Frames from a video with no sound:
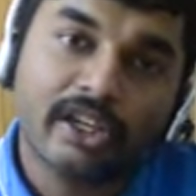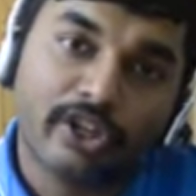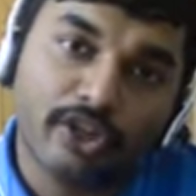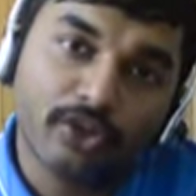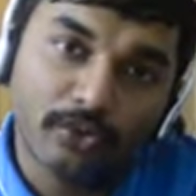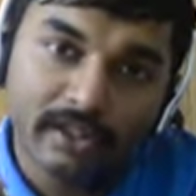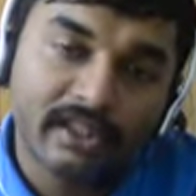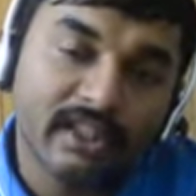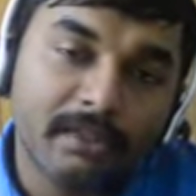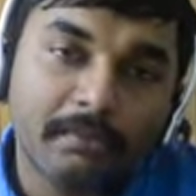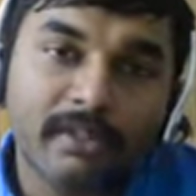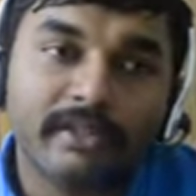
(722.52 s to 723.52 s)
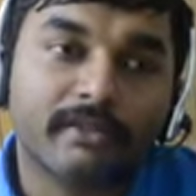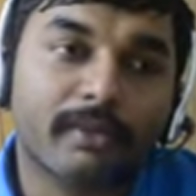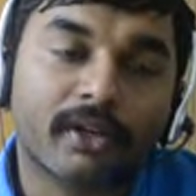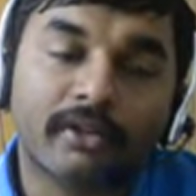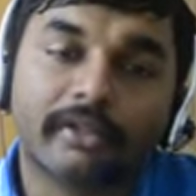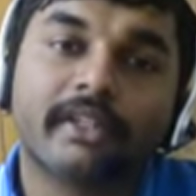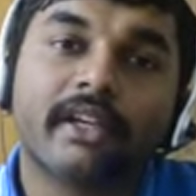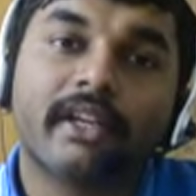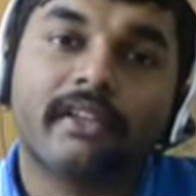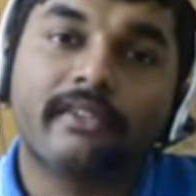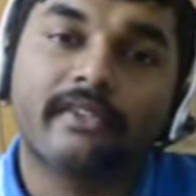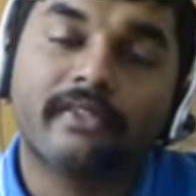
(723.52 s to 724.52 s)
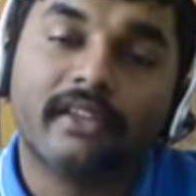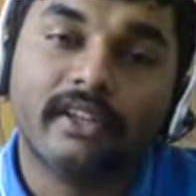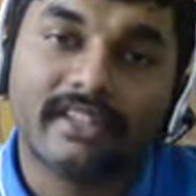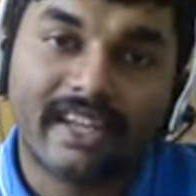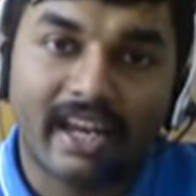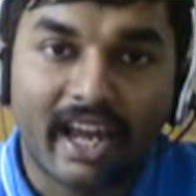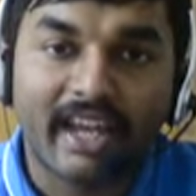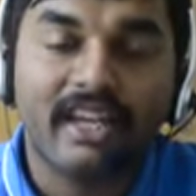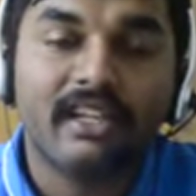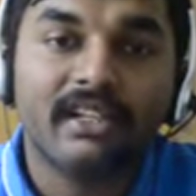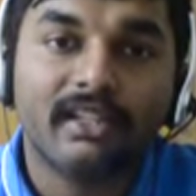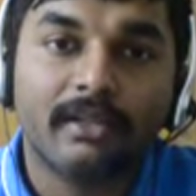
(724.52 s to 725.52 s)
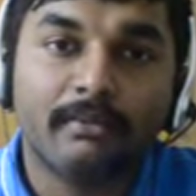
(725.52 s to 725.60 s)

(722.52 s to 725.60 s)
you can see me is because there is light